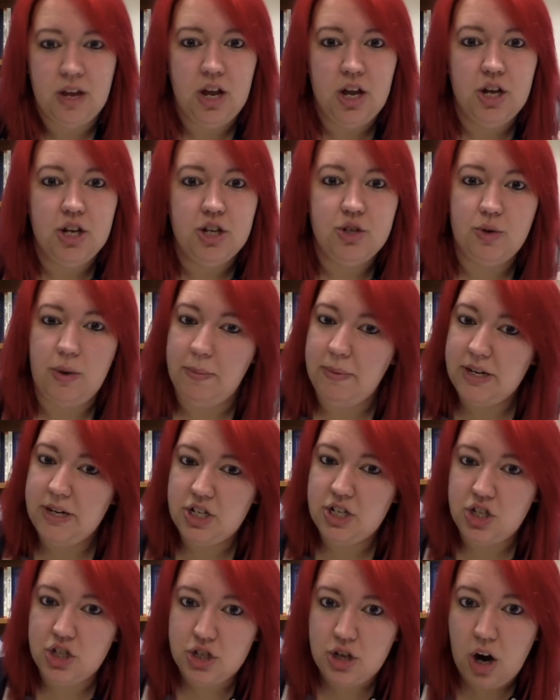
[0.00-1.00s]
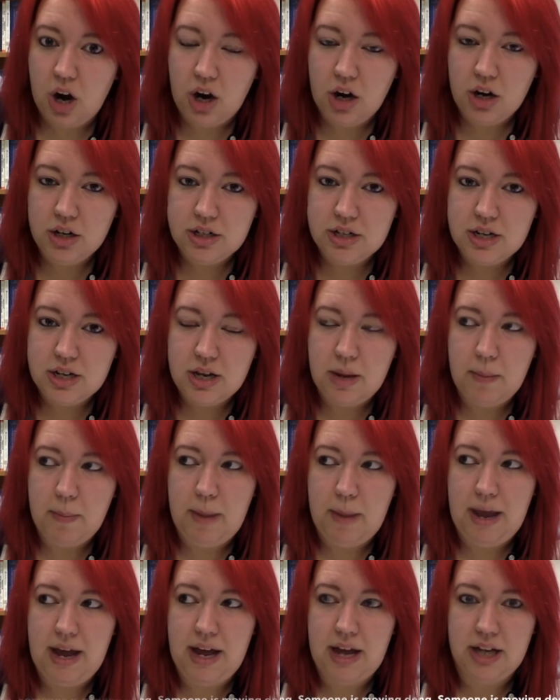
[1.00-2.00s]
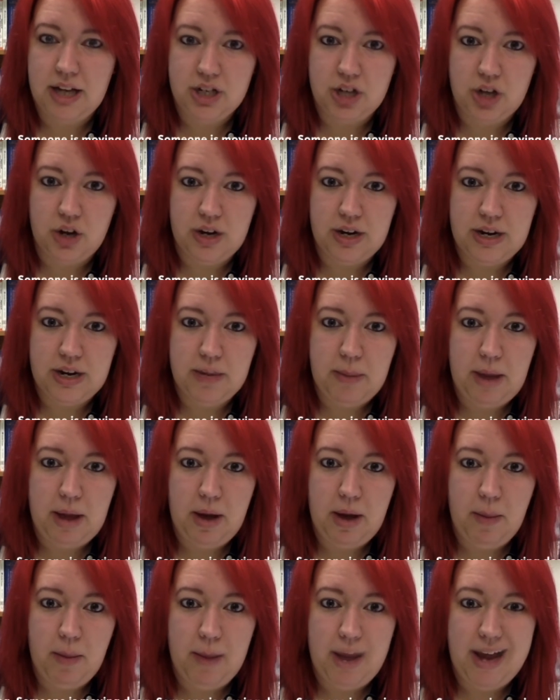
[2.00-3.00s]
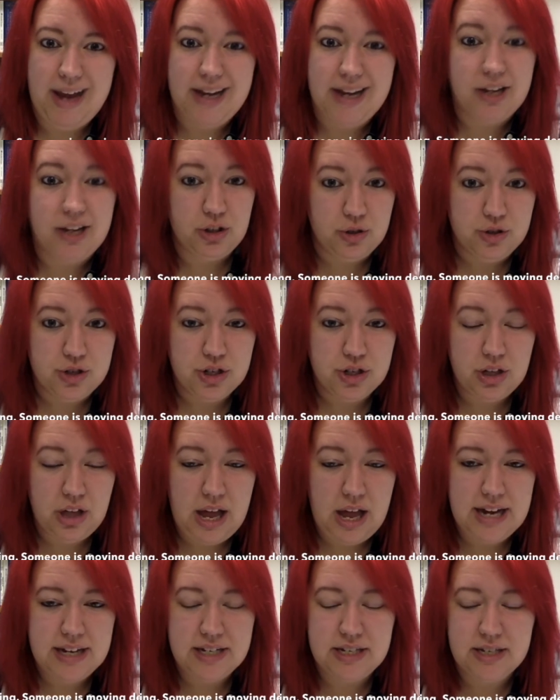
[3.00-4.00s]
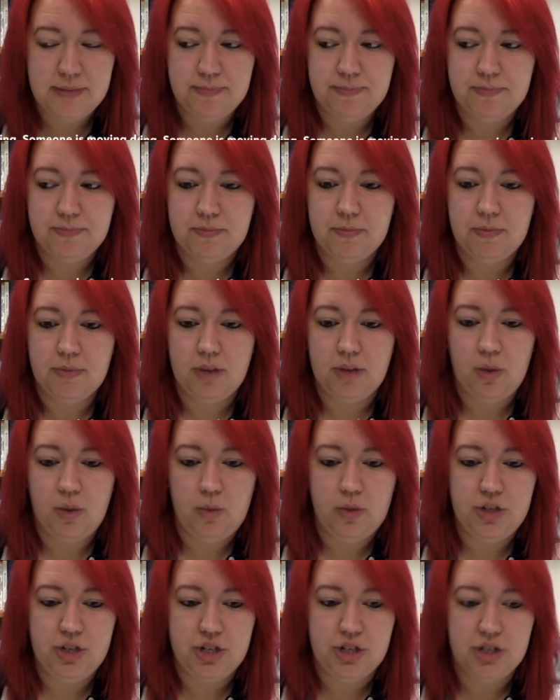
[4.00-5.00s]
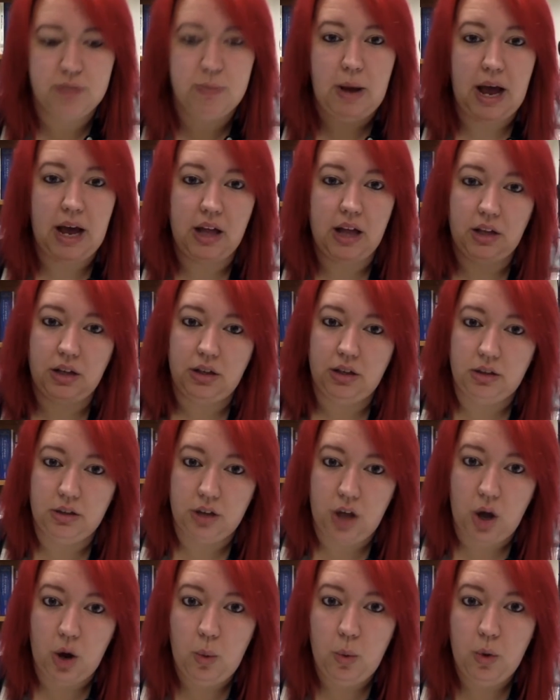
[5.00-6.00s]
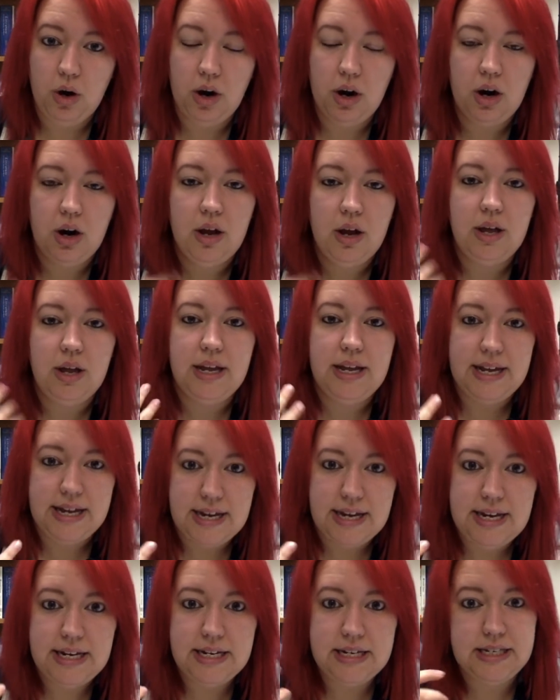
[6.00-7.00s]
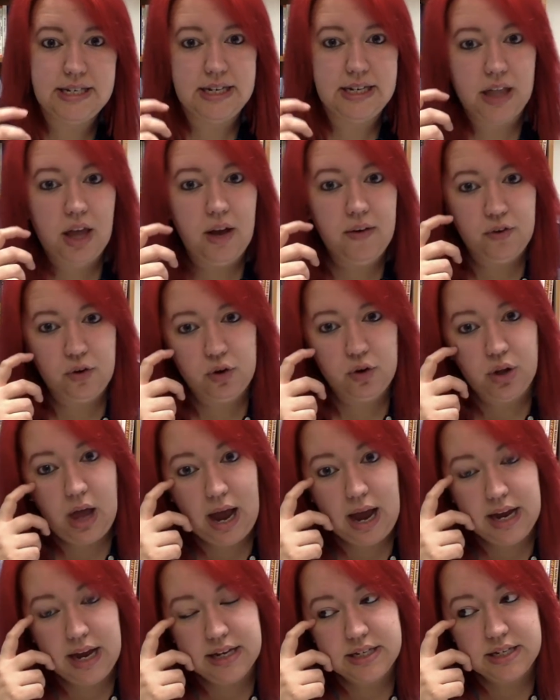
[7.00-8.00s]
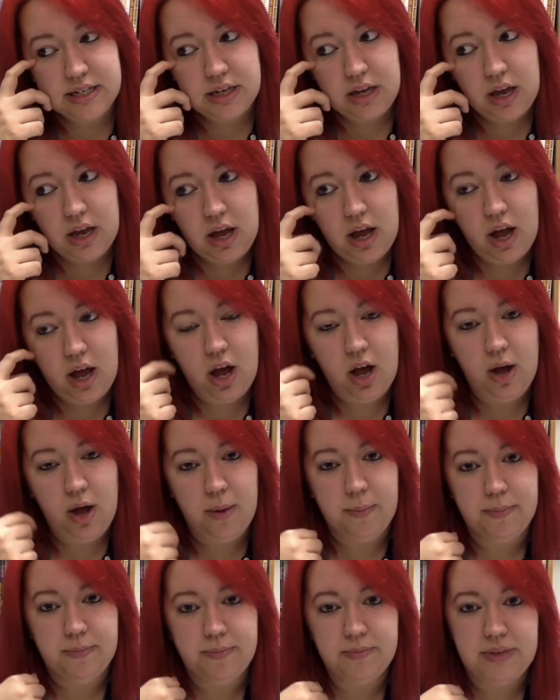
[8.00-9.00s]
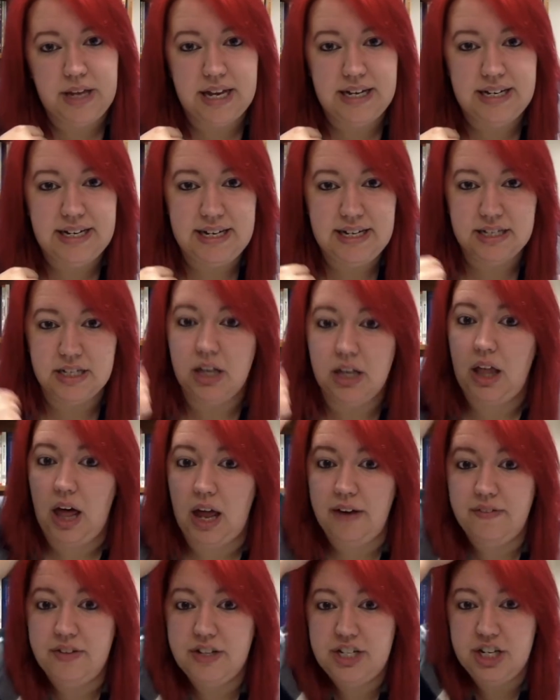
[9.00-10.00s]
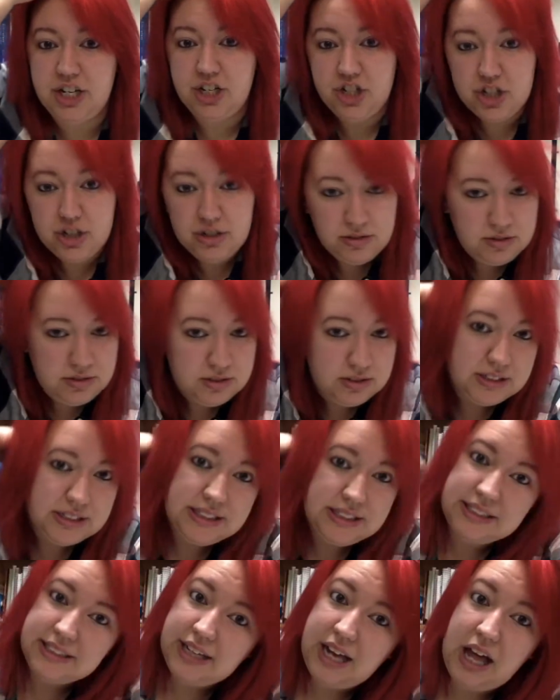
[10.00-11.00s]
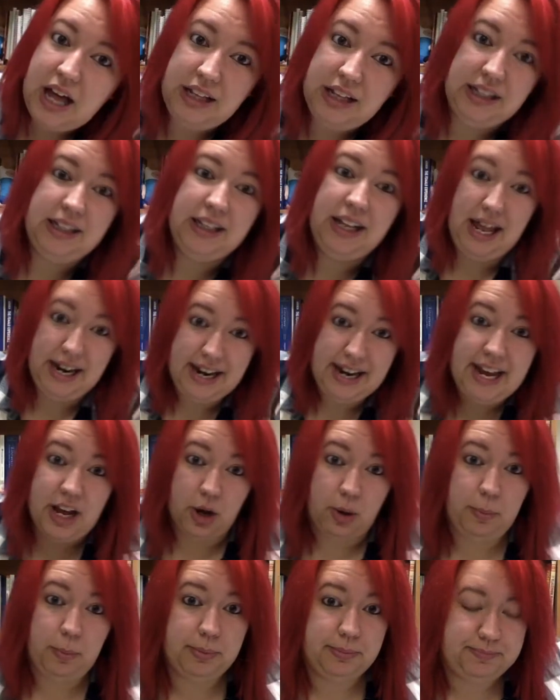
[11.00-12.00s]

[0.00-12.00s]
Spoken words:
So I'm going to start by talking about my inclusion class, which is my lower EC level class that needs a lot of attention, a lot of help.